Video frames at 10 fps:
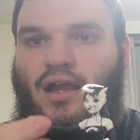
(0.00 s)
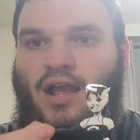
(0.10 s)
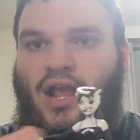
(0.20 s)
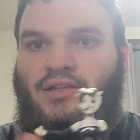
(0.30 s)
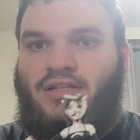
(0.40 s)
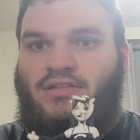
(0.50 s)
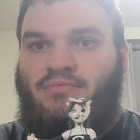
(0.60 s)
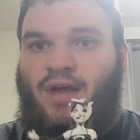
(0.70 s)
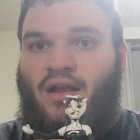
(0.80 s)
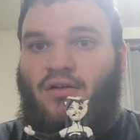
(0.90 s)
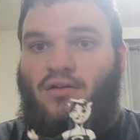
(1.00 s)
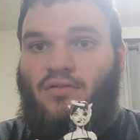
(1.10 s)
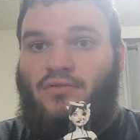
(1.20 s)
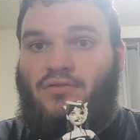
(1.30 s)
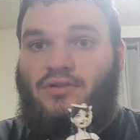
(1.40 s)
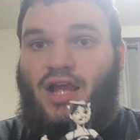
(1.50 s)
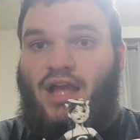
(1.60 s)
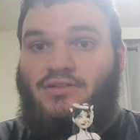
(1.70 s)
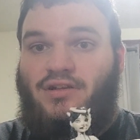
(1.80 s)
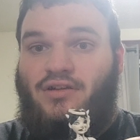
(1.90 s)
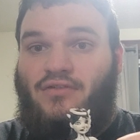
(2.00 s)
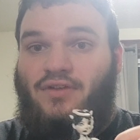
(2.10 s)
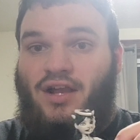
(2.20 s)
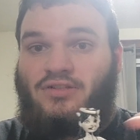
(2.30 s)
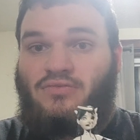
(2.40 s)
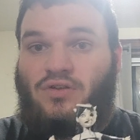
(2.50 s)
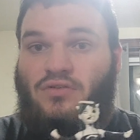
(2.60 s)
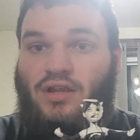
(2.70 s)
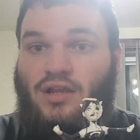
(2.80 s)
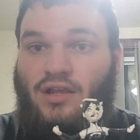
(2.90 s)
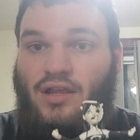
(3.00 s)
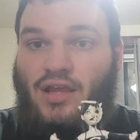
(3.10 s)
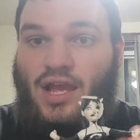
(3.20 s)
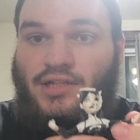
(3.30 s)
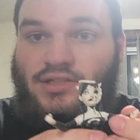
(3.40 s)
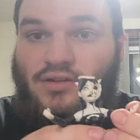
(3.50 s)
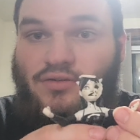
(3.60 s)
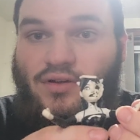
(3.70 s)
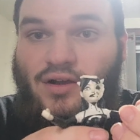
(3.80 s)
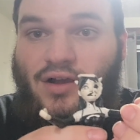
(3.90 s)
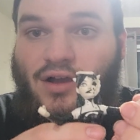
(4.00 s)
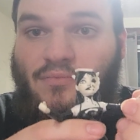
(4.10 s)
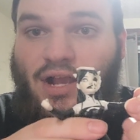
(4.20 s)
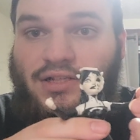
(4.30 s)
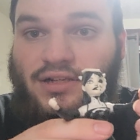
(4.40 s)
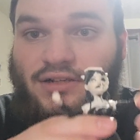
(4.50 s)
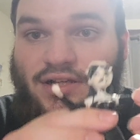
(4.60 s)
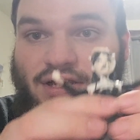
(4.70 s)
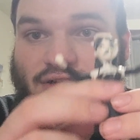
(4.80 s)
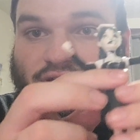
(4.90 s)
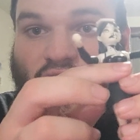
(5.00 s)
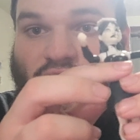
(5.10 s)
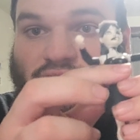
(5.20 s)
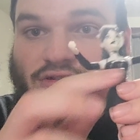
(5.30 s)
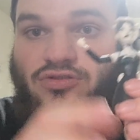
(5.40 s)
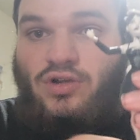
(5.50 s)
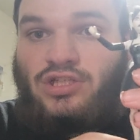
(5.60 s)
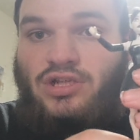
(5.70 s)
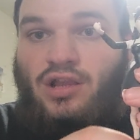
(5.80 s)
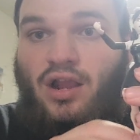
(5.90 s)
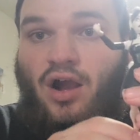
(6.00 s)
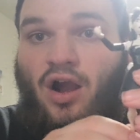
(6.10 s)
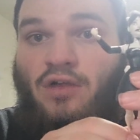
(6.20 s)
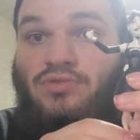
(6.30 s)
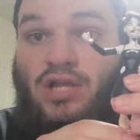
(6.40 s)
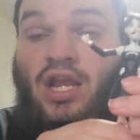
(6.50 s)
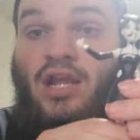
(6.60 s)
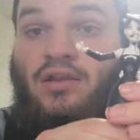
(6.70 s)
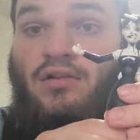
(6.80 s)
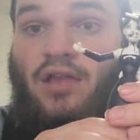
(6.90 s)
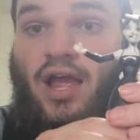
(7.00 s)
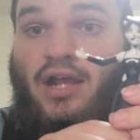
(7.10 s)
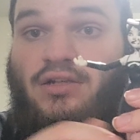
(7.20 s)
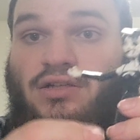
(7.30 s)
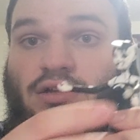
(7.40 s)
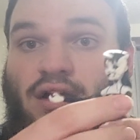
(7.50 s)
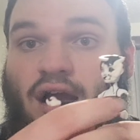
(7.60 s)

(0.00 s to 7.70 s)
This is my older. Yeah, so if you guys are wondering, yeah, so basically she has joints in the arms and the legs.